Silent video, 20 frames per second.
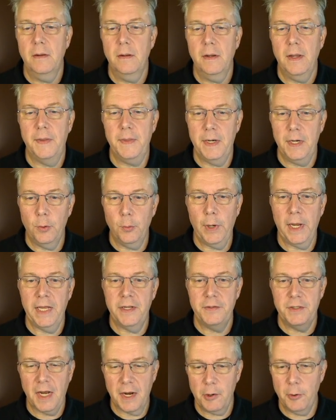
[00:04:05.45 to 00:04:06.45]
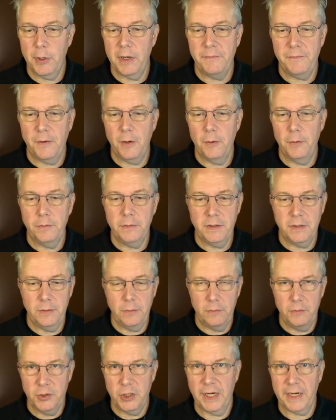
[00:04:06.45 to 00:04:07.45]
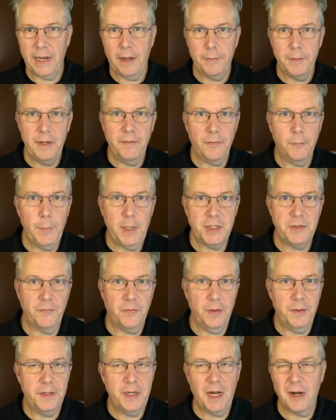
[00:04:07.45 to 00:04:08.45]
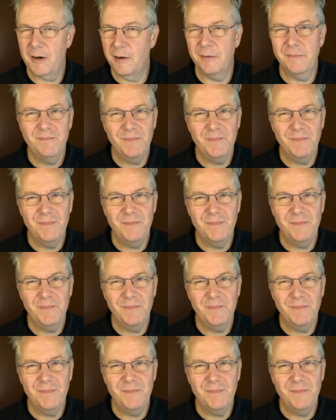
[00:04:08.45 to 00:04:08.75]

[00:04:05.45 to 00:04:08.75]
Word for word: And then it ran Docker info to check out the information for the Docker.